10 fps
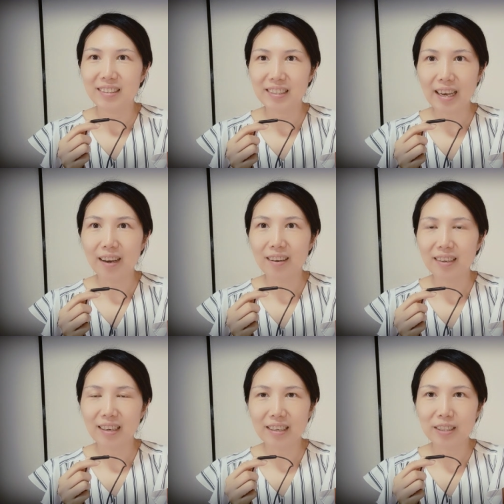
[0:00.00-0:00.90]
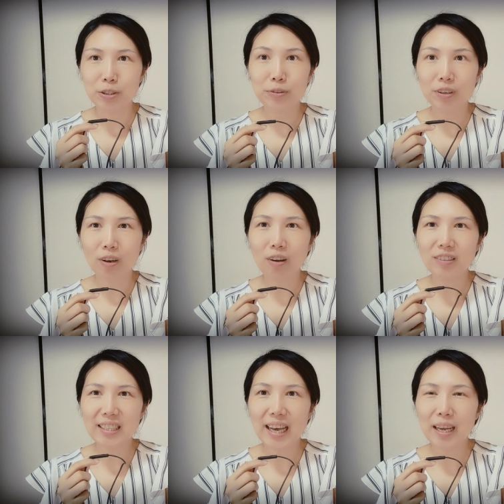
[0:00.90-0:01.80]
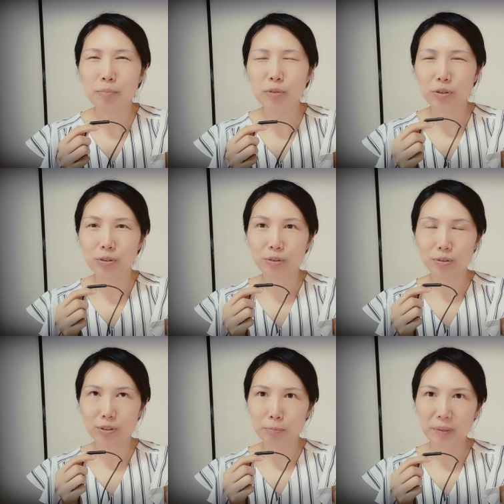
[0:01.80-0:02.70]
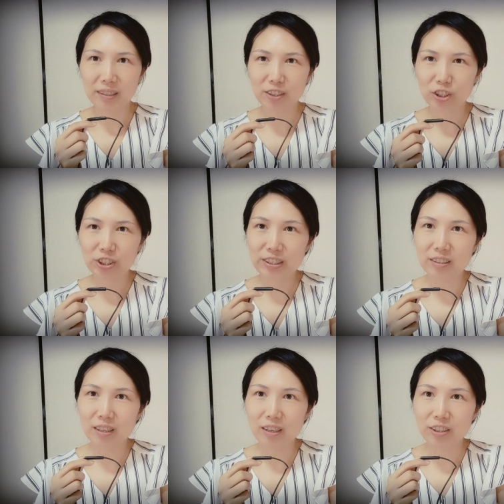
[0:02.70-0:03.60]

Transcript: yeah, it took a long time to speak uh,